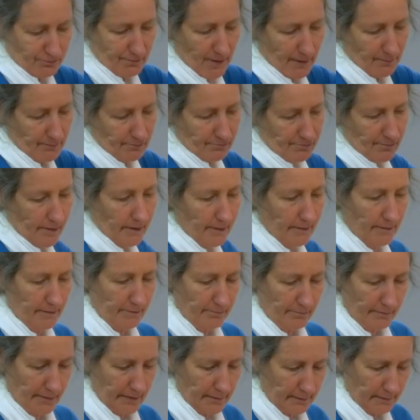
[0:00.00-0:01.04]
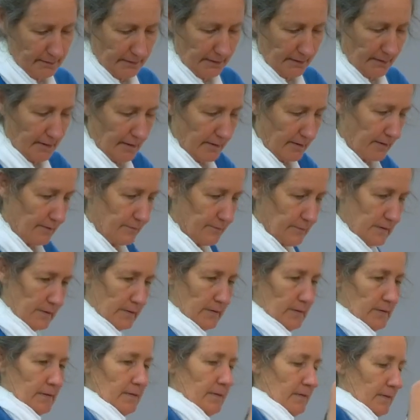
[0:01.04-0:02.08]
wrapped right around the arm.
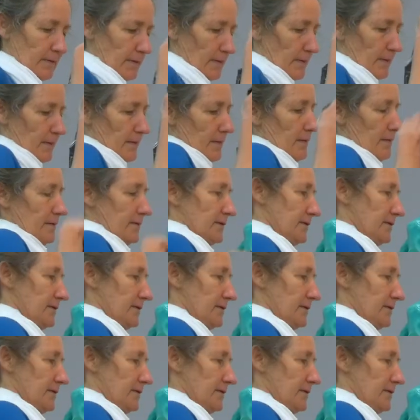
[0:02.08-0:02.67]
At